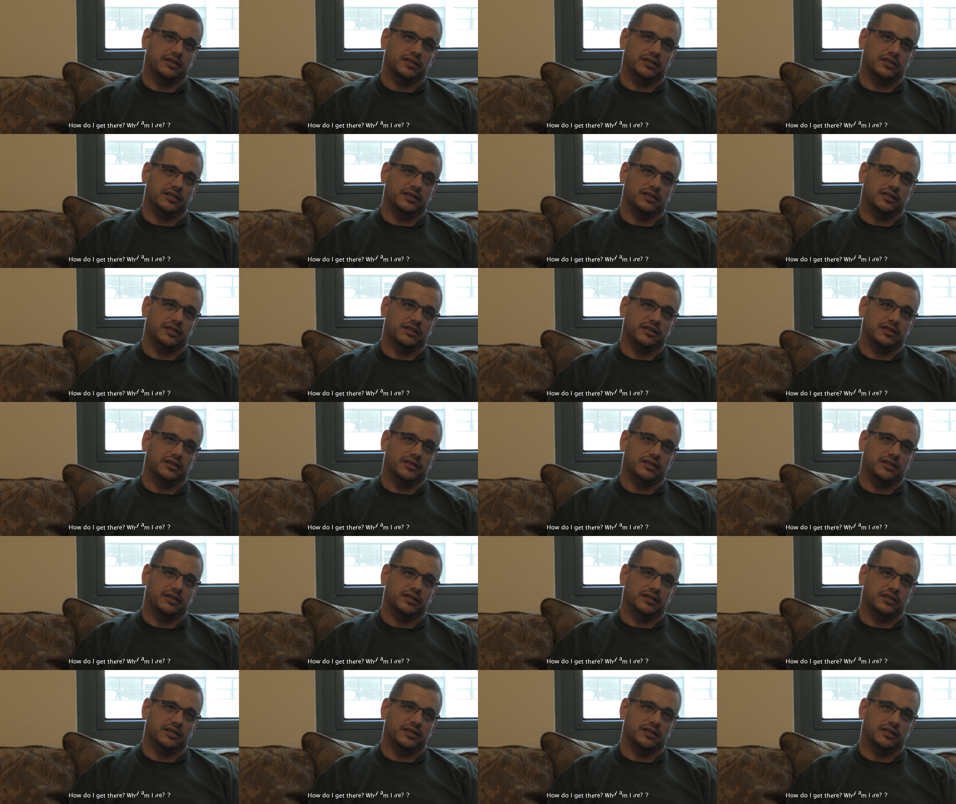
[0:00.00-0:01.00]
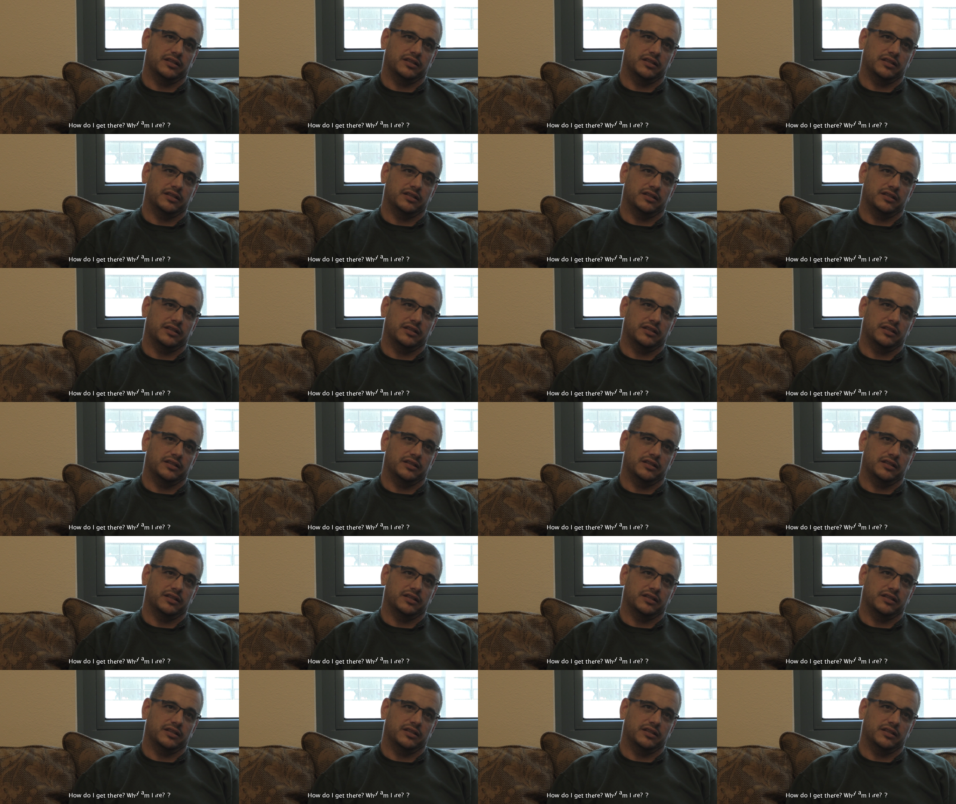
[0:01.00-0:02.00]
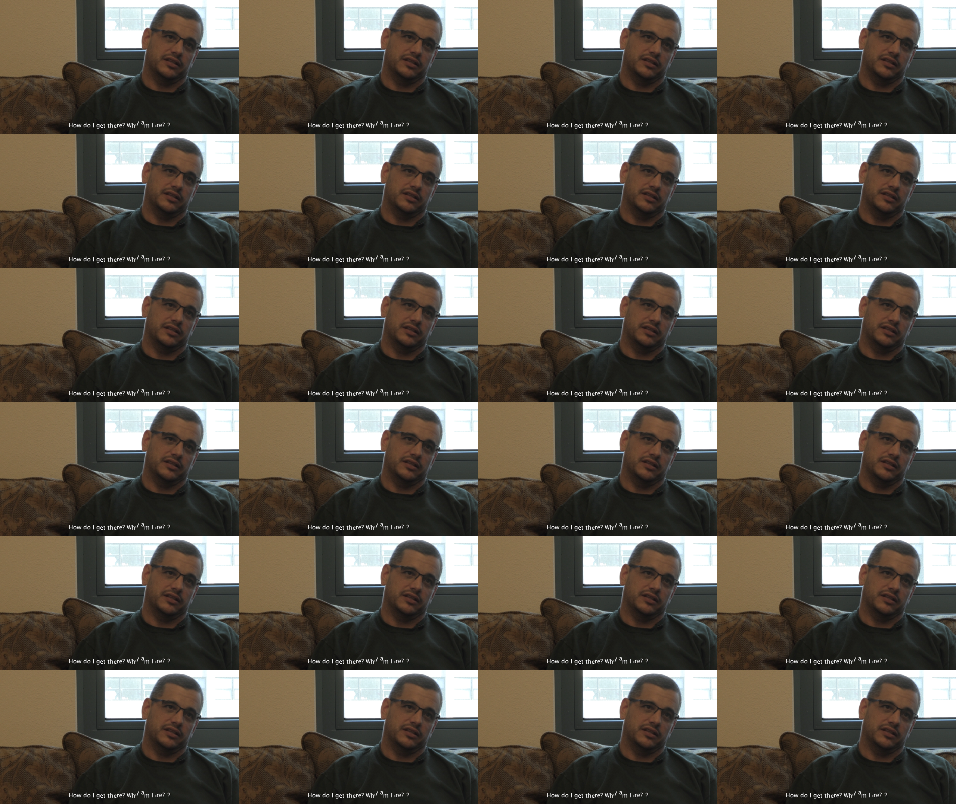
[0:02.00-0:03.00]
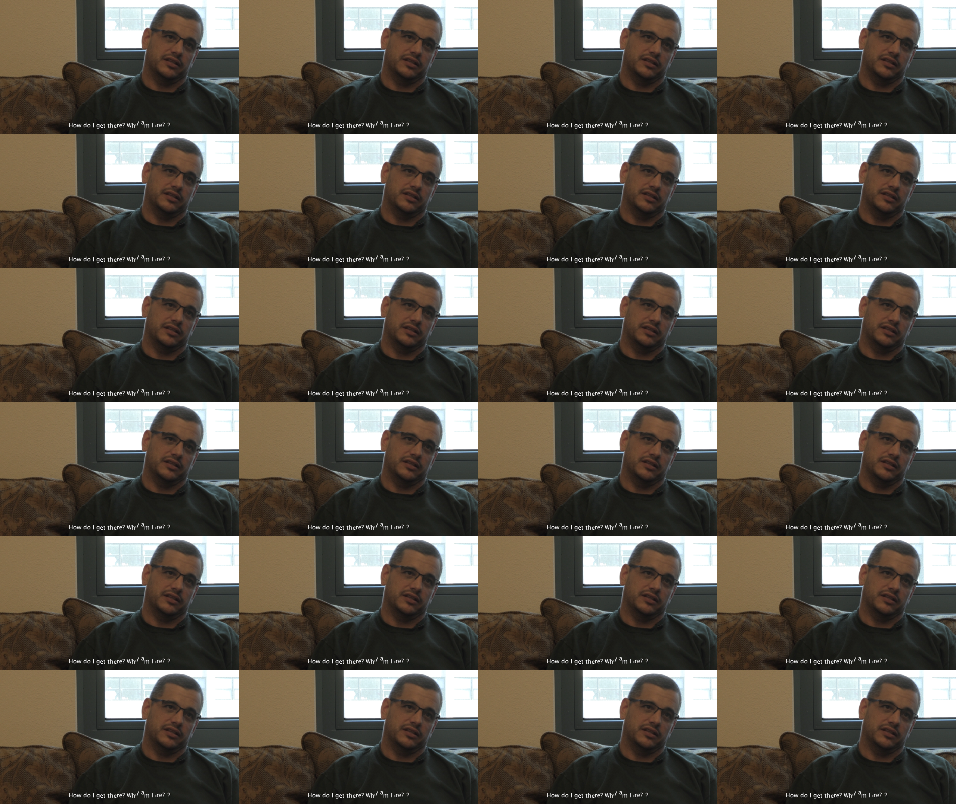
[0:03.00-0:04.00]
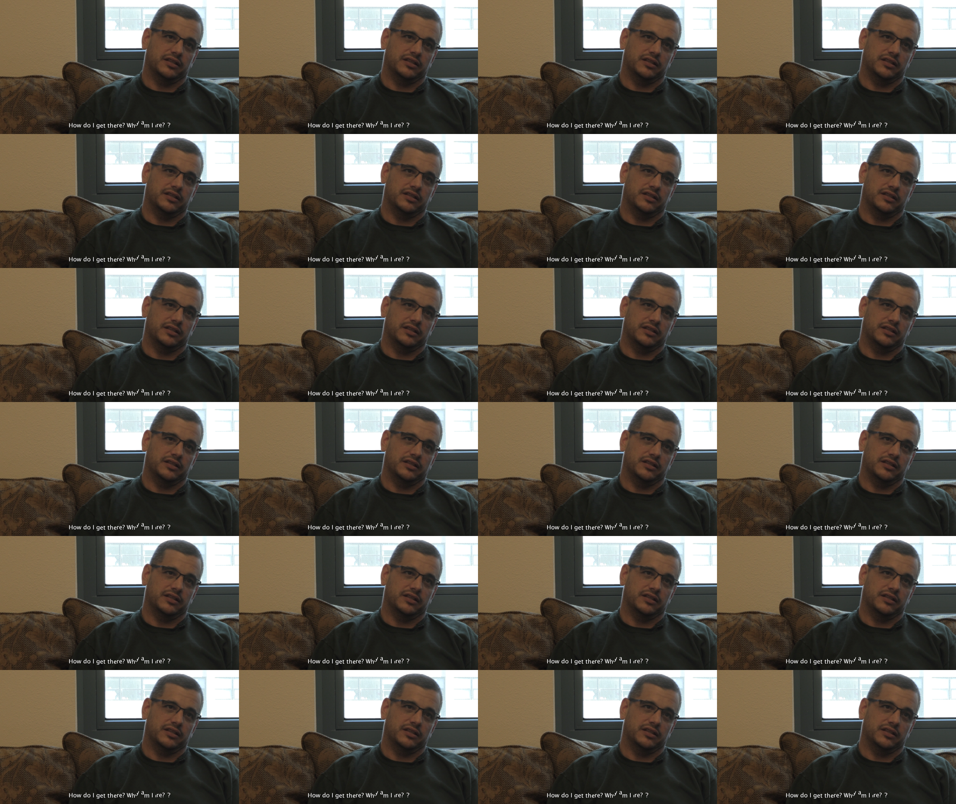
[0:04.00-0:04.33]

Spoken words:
[no speech]